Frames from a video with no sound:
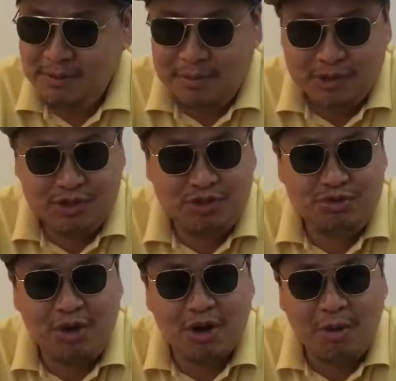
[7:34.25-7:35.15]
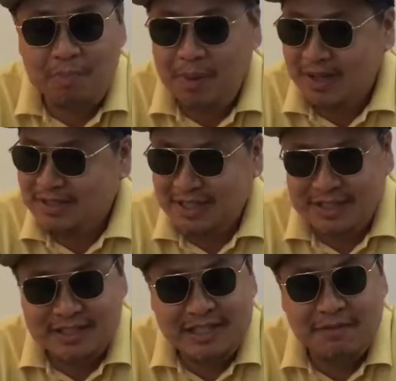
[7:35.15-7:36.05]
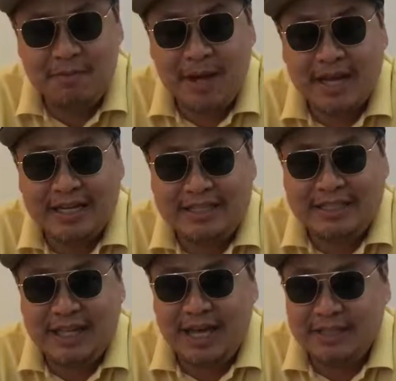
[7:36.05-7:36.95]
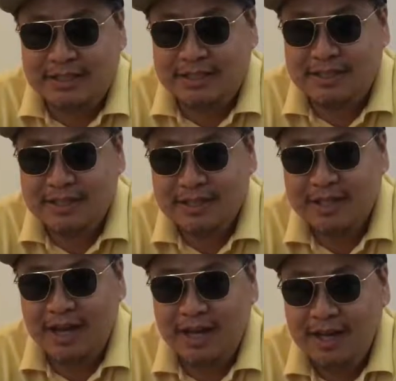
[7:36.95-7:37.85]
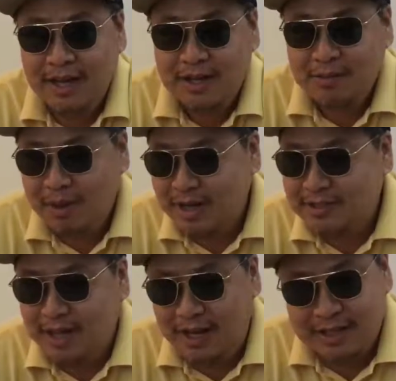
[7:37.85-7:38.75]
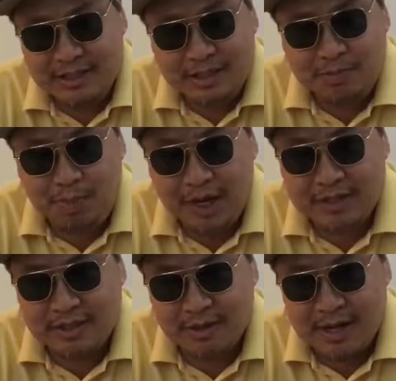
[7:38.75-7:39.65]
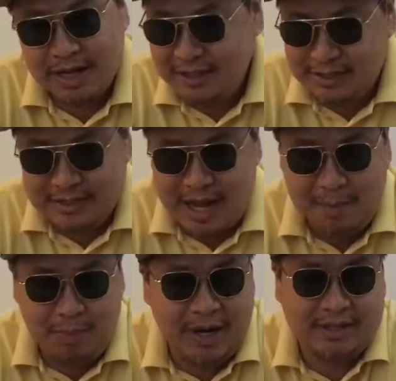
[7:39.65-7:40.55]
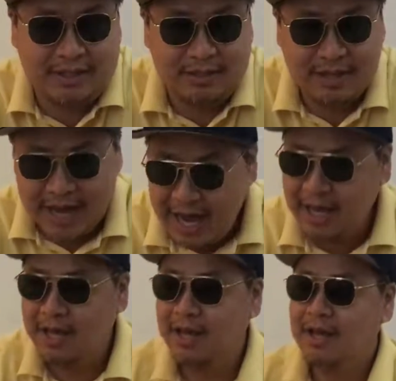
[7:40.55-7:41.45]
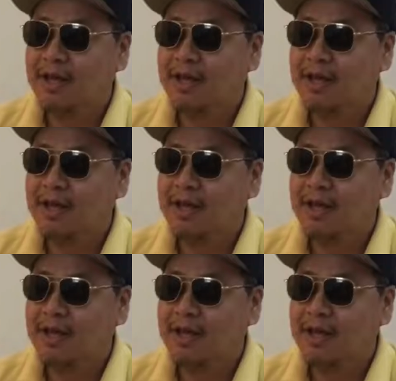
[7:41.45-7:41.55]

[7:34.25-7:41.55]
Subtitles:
What do you mean struggle bus? That doesn't even make any sense. Okay? You're making it sound like this is Brexit. Okay? This is not Brexit. Okay?